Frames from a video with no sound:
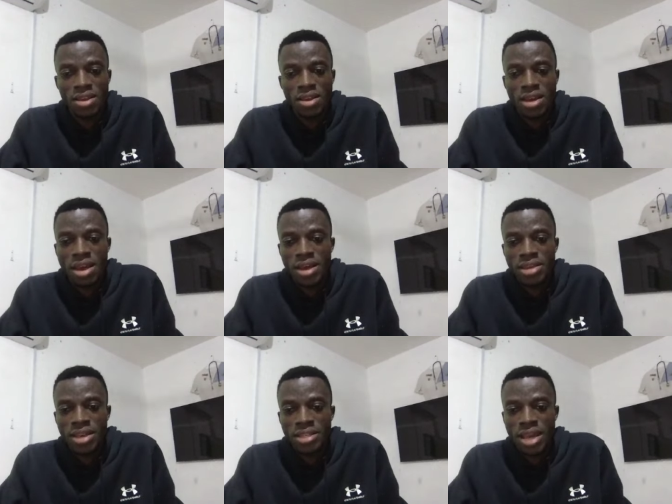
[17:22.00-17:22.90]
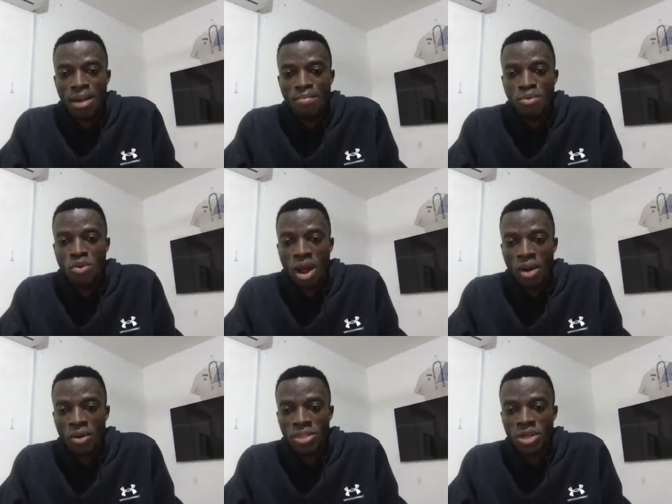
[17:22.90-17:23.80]
Uh, yes, Abu
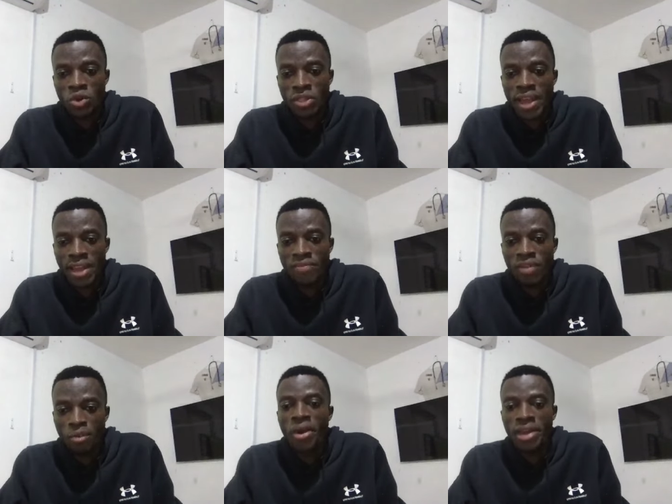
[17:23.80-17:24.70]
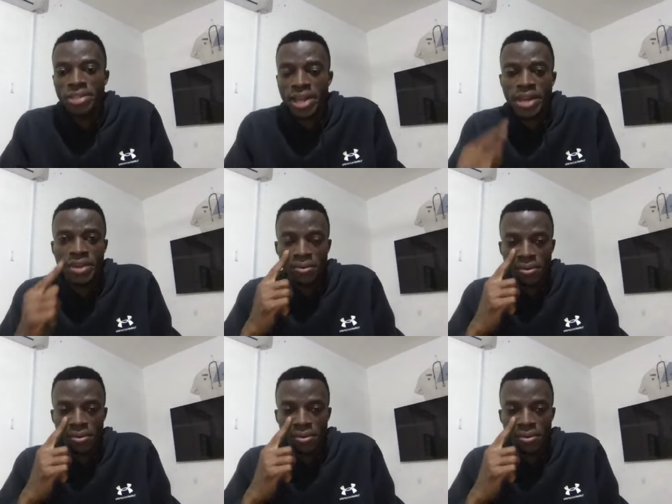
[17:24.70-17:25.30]
Arase Otek FM. Okay, thank you.